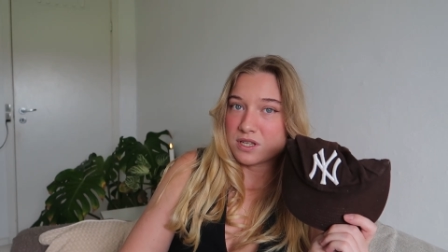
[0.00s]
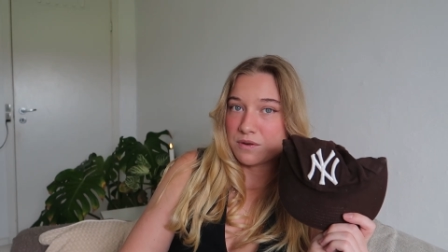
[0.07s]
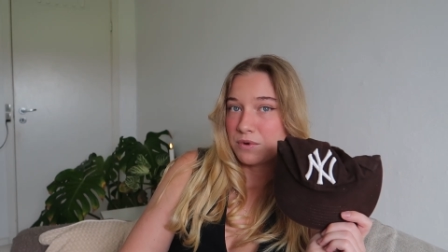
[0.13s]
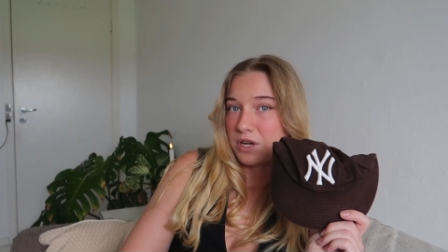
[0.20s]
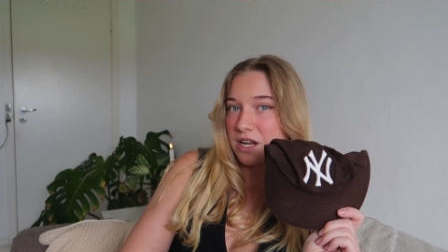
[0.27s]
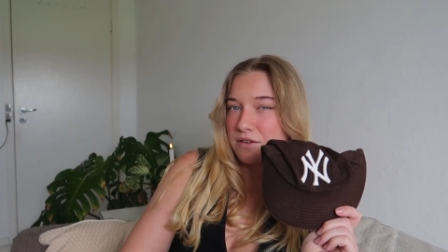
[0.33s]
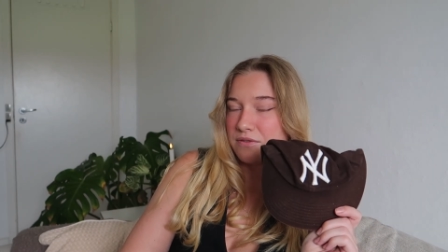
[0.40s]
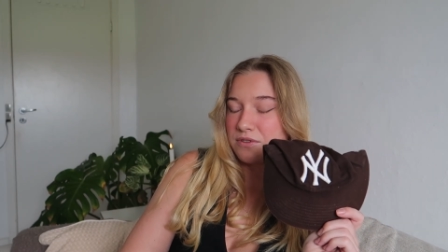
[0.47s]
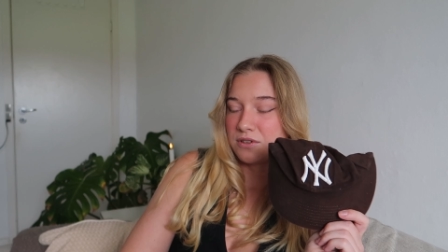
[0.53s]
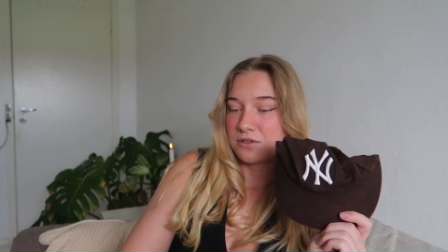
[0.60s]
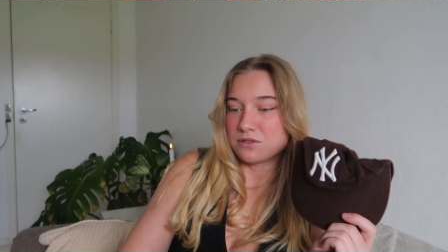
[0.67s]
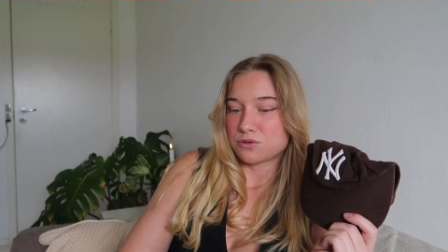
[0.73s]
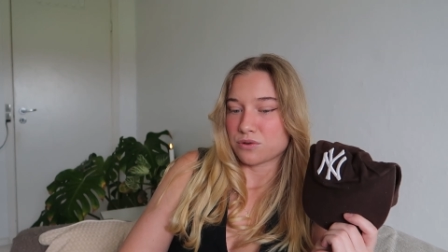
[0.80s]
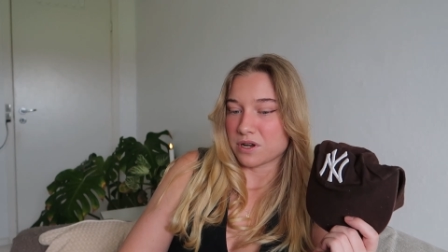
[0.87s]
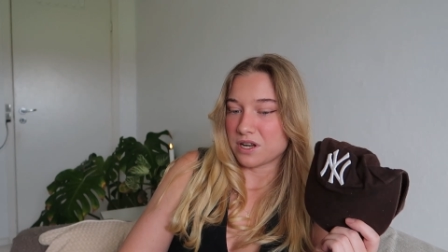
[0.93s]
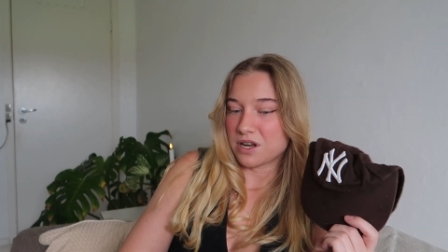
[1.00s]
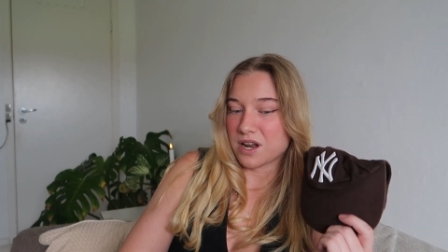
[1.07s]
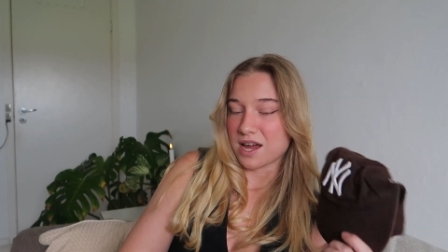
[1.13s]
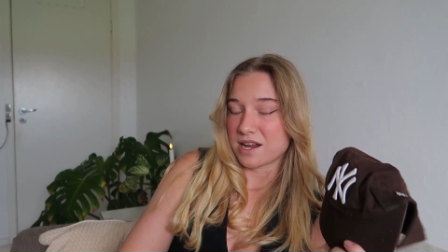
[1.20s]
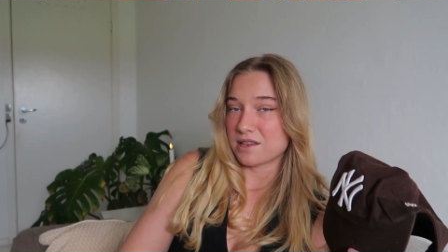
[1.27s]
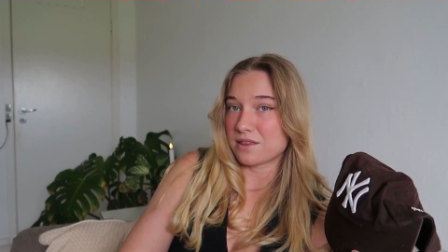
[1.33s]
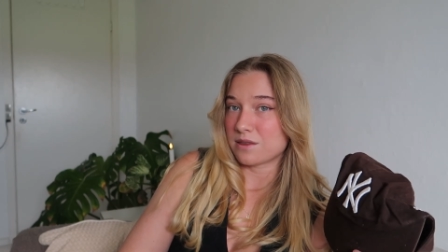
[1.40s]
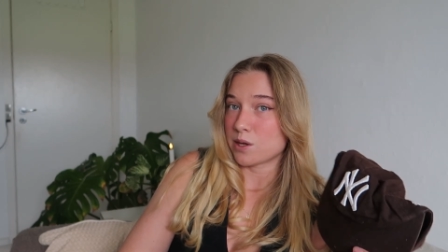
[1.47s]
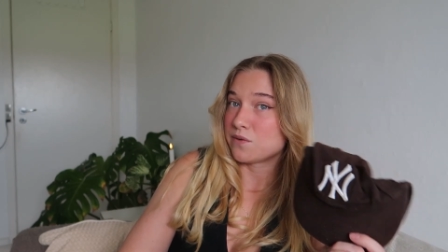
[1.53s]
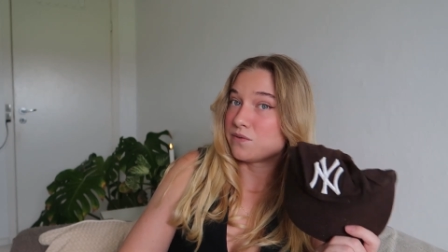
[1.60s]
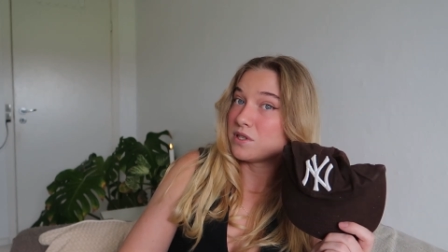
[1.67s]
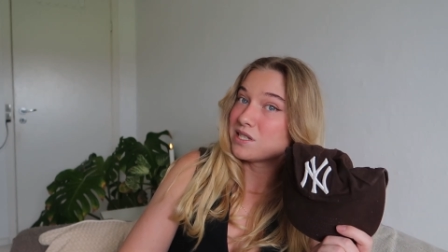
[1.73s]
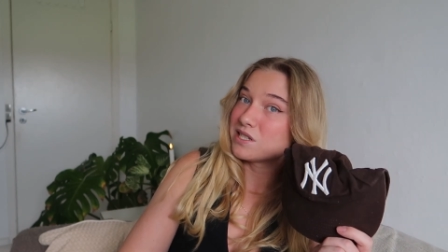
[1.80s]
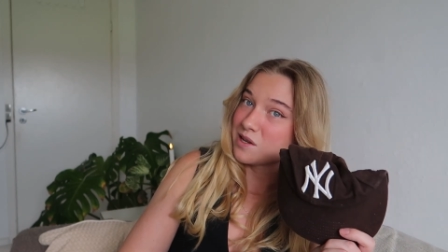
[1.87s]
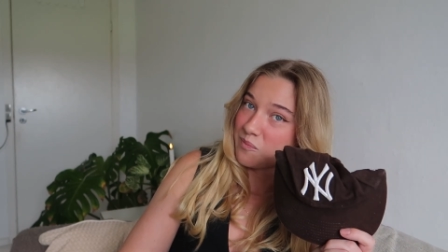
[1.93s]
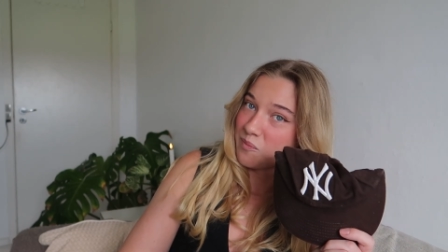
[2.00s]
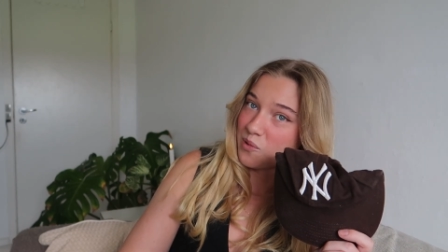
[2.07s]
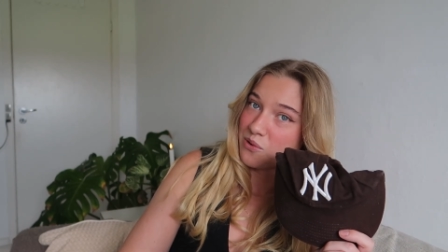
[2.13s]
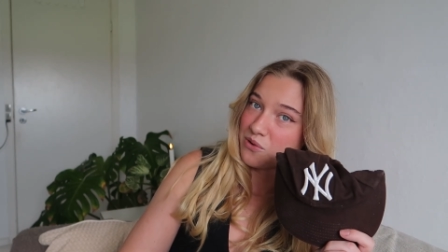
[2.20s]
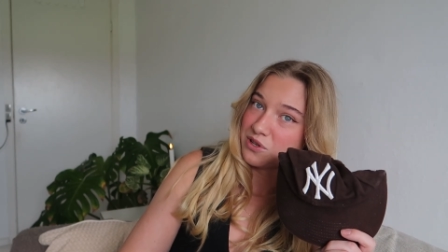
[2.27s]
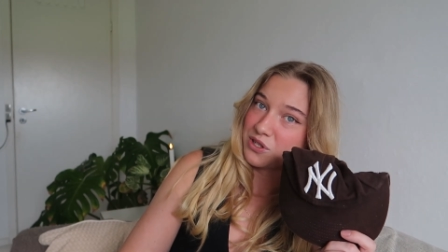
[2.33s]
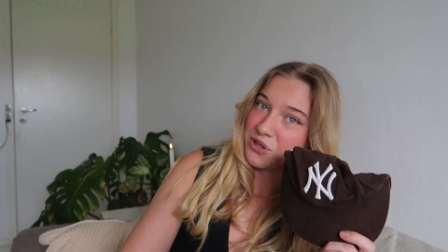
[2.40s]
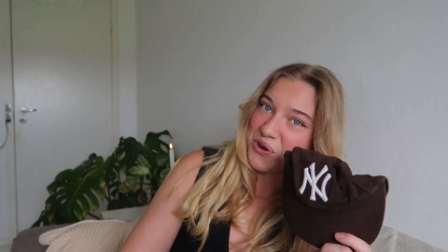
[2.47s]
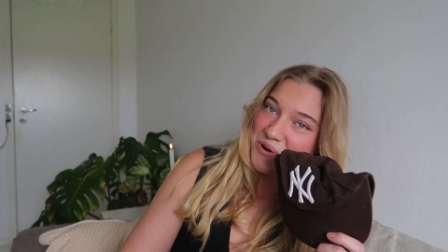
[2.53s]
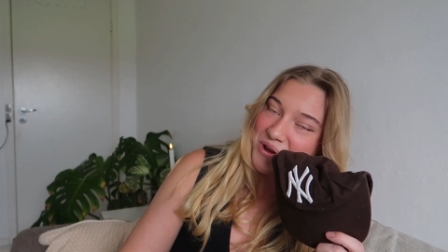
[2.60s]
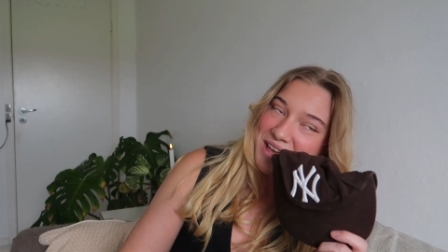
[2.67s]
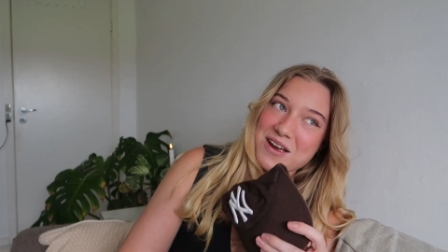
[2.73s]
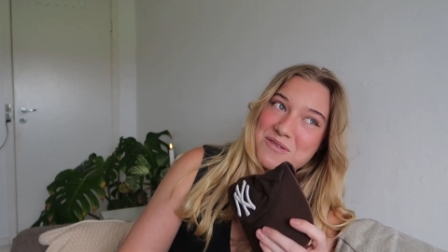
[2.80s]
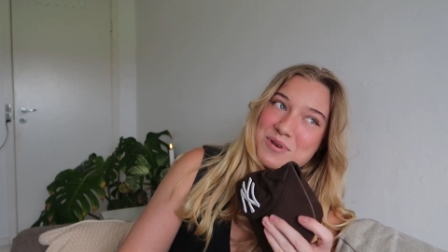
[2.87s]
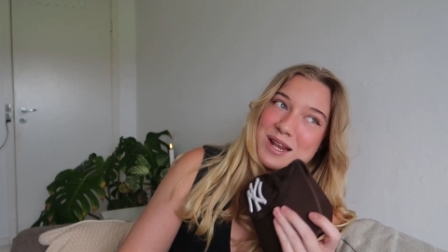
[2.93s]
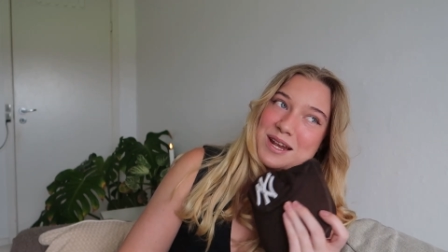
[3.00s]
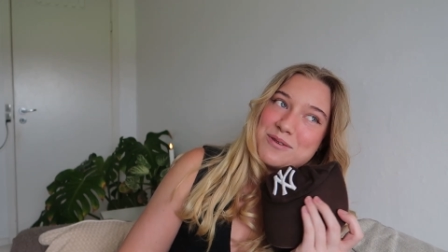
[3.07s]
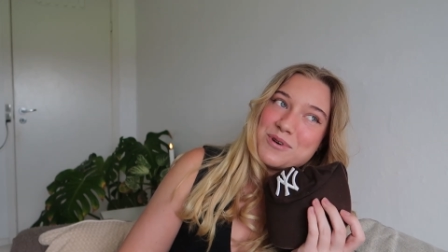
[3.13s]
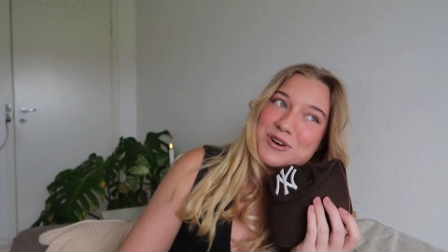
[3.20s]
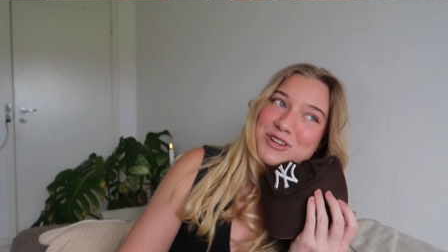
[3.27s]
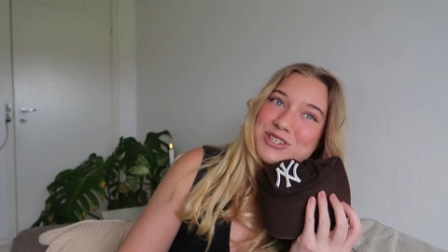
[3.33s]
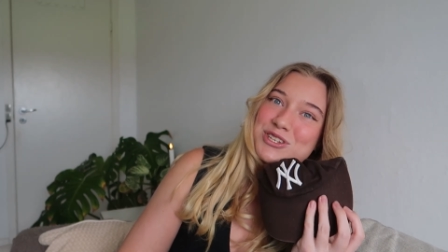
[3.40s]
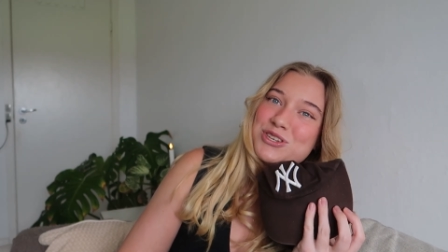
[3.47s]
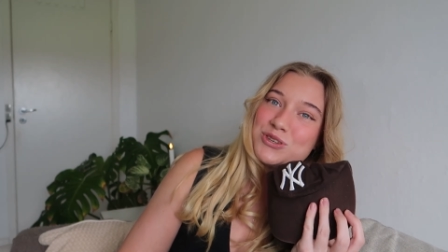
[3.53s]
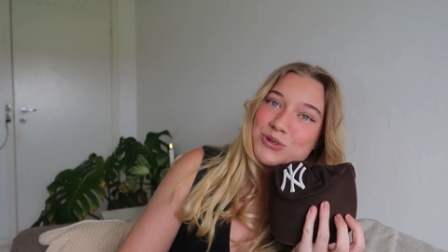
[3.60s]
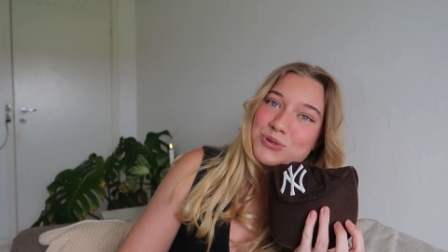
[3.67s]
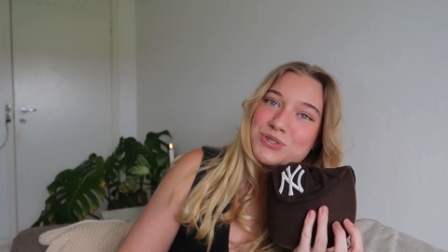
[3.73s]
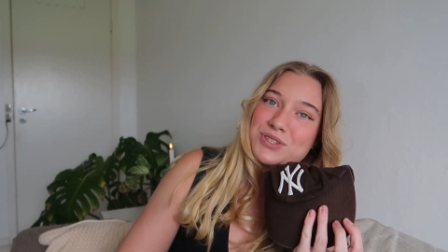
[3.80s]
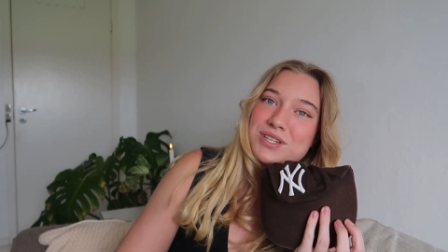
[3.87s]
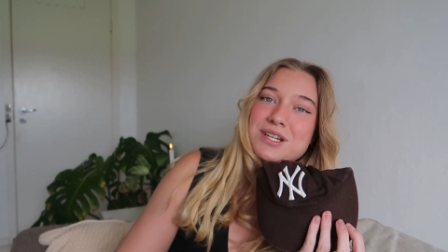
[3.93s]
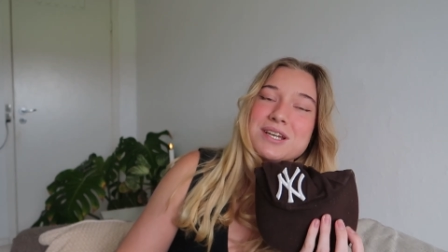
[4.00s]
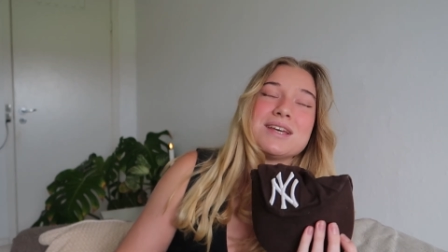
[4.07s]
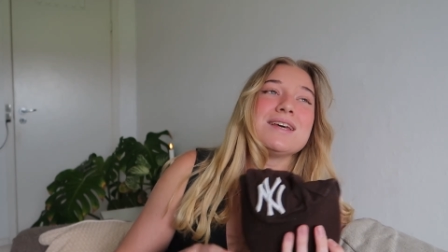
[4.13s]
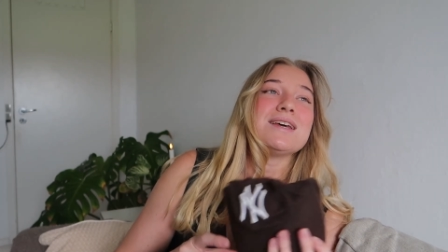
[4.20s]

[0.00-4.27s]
and we left the 29th of December, so I really wanted to use it.